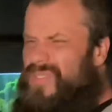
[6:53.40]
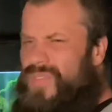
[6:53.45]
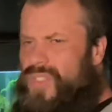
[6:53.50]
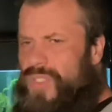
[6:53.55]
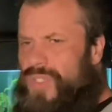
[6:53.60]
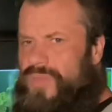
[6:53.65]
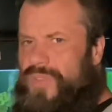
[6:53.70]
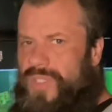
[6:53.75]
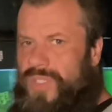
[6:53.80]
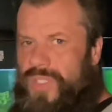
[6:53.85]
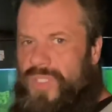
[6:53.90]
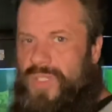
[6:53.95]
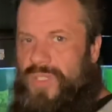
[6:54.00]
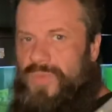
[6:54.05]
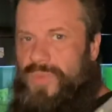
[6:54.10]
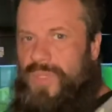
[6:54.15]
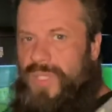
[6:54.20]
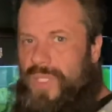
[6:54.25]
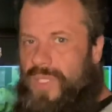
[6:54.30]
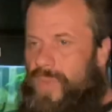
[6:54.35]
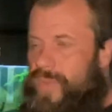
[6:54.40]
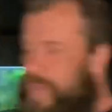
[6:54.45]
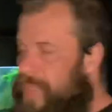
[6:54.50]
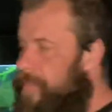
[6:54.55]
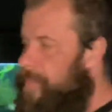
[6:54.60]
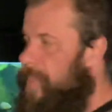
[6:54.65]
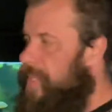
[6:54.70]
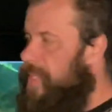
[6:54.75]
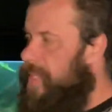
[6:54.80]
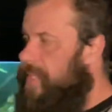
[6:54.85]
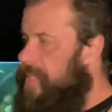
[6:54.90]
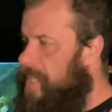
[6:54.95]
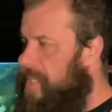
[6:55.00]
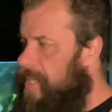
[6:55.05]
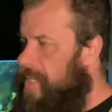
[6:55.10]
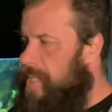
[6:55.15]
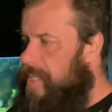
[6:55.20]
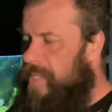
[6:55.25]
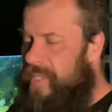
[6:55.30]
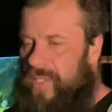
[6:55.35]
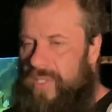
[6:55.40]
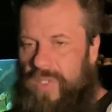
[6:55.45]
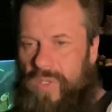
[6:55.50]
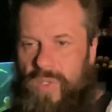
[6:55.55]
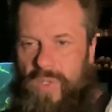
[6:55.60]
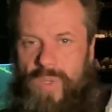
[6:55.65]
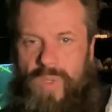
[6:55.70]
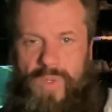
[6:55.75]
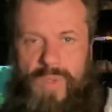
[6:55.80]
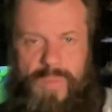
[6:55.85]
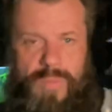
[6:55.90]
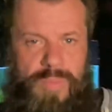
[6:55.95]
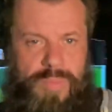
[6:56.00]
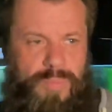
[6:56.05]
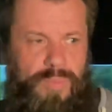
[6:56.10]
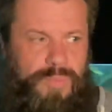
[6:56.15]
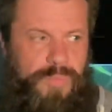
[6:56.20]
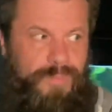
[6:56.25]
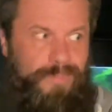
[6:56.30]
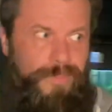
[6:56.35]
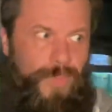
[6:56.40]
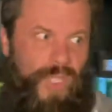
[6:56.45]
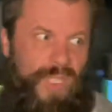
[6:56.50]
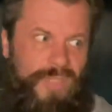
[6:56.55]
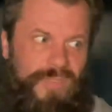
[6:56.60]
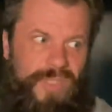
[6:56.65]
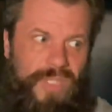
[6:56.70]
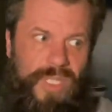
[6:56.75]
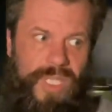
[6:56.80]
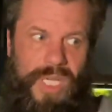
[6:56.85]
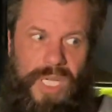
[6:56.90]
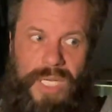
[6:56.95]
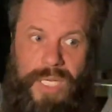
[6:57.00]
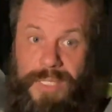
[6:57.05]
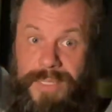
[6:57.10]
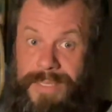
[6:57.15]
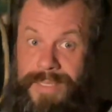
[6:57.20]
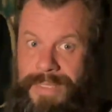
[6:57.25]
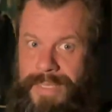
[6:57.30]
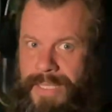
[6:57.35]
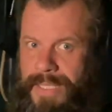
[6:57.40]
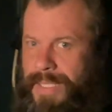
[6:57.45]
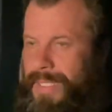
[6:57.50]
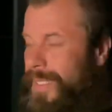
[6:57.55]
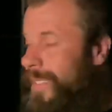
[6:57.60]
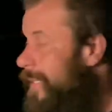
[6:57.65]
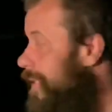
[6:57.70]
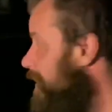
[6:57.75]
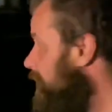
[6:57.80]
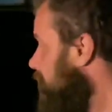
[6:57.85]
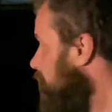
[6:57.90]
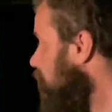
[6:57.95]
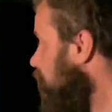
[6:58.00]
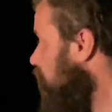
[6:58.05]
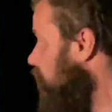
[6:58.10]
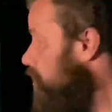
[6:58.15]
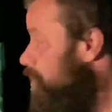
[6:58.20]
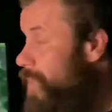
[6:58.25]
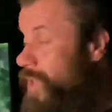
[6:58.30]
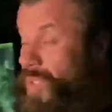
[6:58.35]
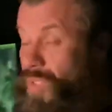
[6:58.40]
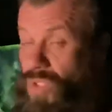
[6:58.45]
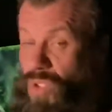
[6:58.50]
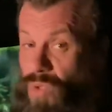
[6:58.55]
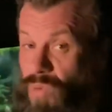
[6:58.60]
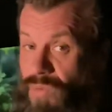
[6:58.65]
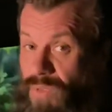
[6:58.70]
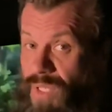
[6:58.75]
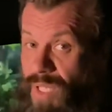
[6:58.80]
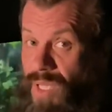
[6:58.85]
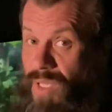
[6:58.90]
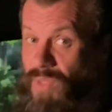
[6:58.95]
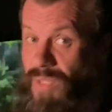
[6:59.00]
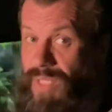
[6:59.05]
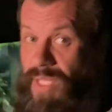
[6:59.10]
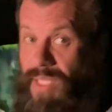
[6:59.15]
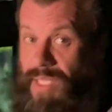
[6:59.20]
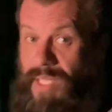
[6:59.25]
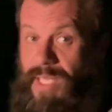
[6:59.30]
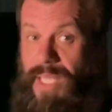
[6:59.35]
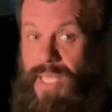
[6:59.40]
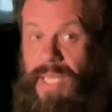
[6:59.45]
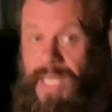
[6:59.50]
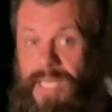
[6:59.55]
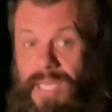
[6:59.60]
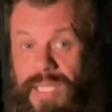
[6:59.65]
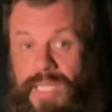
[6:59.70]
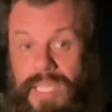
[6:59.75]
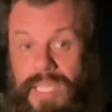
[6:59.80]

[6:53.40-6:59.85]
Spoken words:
just finished up with Caribe, so believe it or not, it's going to be the juveniles again,